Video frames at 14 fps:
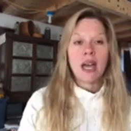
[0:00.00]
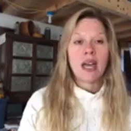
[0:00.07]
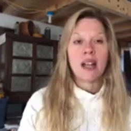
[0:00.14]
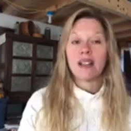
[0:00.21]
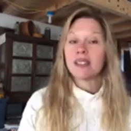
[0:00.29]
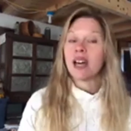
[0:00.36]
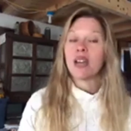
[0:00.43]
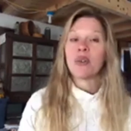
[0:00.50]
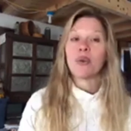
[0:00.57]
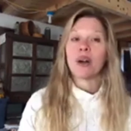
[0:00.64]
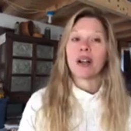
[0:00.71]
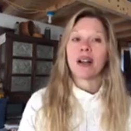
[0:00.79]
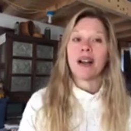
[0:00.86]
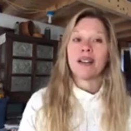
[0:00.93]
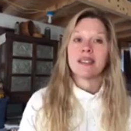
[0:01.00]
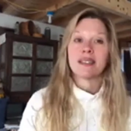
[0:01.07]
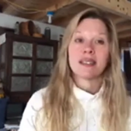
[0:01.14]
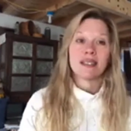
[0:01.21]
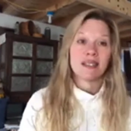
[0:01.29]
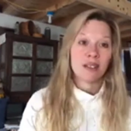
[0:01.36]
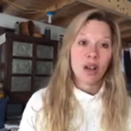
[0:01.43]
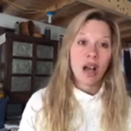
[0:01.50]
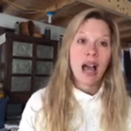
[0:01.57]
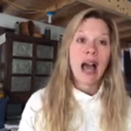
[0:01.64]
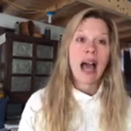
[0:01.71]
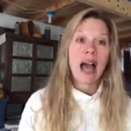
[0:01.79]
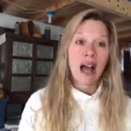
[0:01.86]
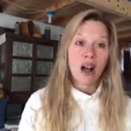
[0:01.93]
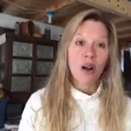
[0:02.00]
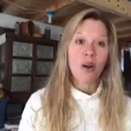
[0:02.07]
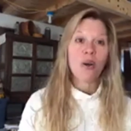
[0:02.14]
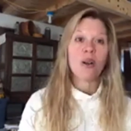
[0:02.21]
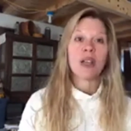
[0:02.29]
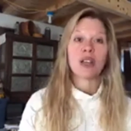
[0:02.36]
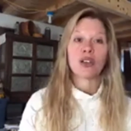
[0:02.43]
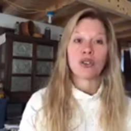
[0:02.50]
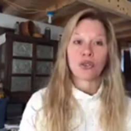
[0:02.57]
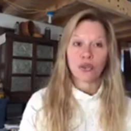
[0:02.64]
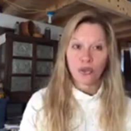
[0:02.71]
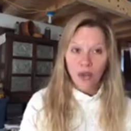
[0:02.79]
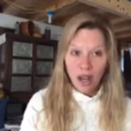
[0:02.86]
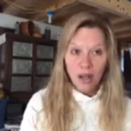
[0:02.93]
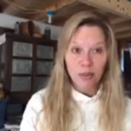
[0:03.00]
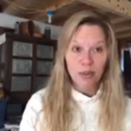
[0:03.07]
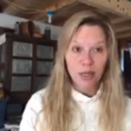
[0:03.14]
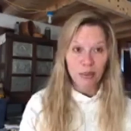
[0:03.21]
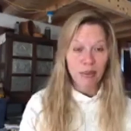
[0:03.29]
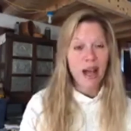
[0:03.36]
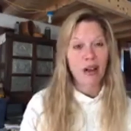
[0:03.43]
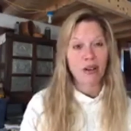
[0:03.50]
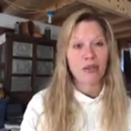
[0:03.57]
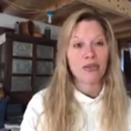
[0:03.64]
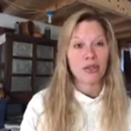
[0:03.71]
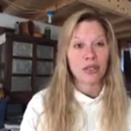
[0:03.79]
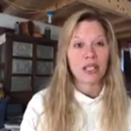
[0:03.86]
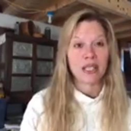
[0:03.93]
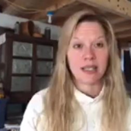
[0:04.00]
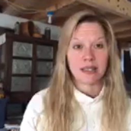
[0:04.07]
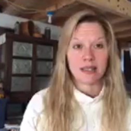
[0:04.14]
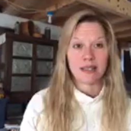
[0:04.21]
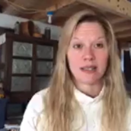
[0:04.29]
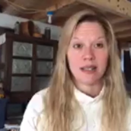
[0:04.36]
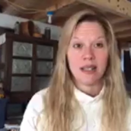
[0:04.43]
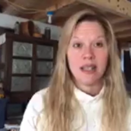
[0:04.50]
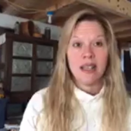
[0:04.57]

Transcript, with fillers: And I'll tell you what, guys, how incredibly powerful it is.